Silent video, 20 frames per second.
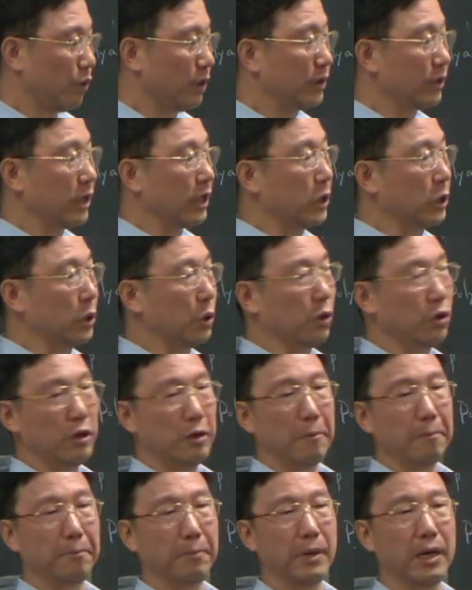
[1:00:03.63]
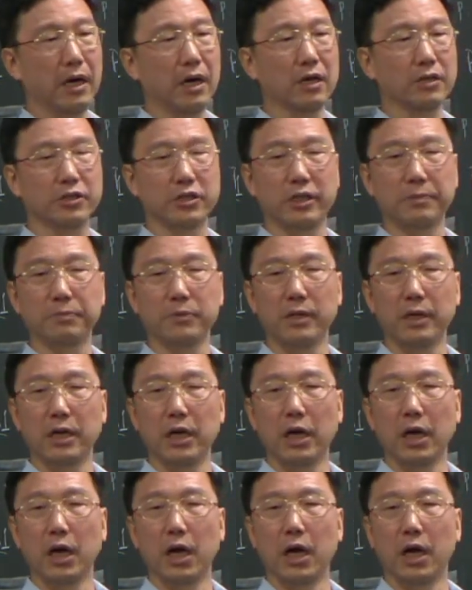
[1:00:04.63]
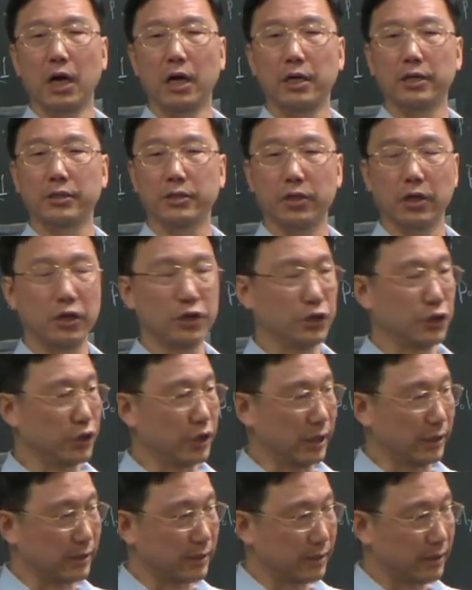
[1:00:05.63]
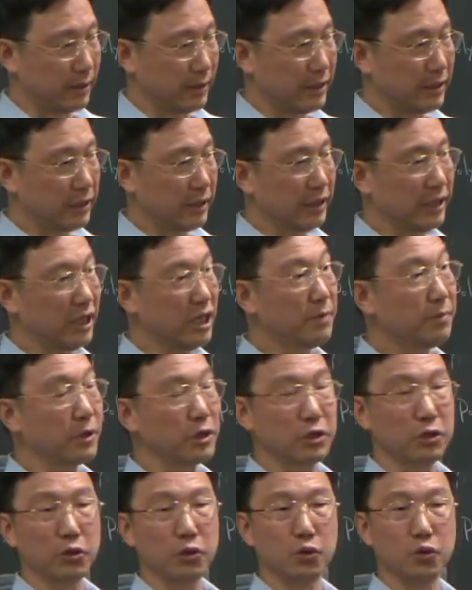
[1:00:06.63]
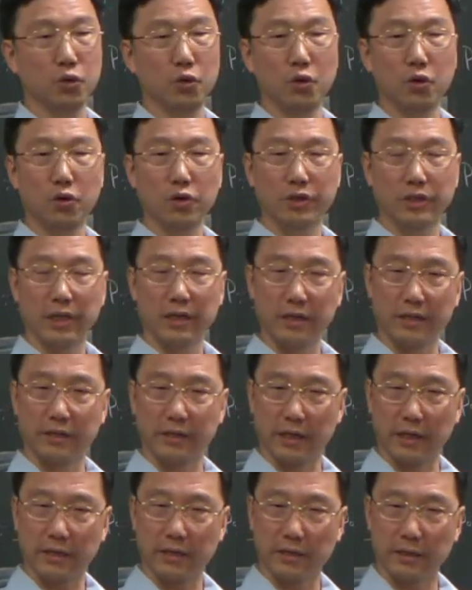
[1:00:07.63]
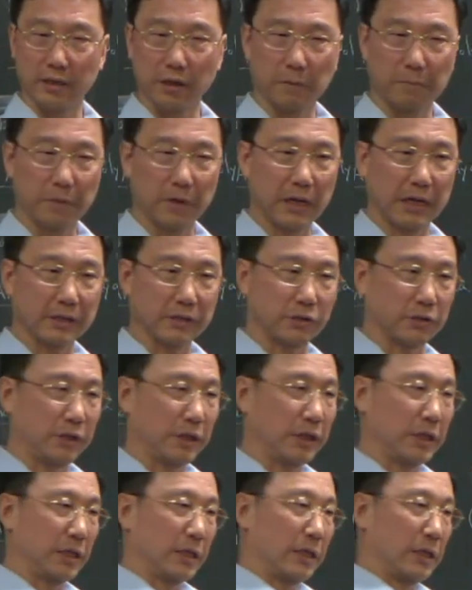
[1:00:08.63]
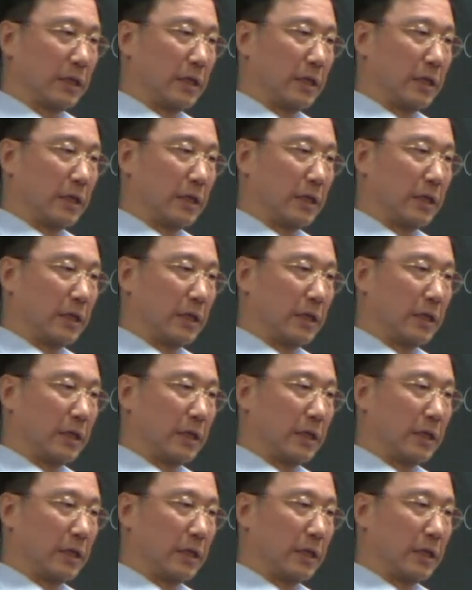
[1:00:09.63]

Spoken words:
what they call positive Stellensatz. Is the Hilbert Stellensatz applied to the